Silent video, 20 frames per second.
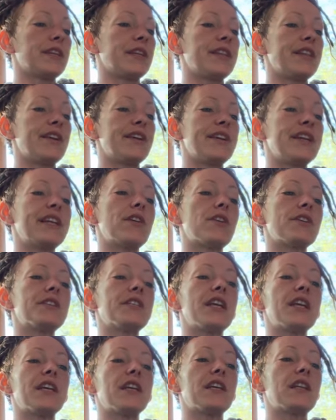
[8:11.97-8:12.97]
In their
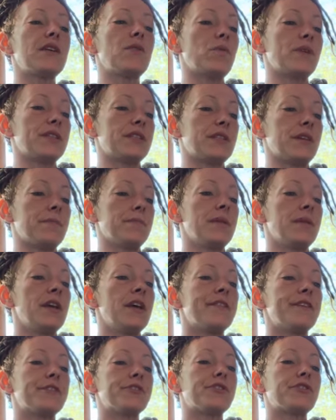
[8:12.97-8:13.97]
inarticulate wisdom,
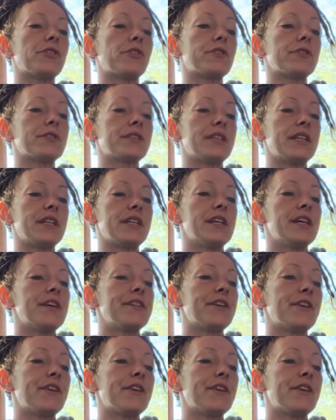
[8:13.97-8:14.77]
their certainty,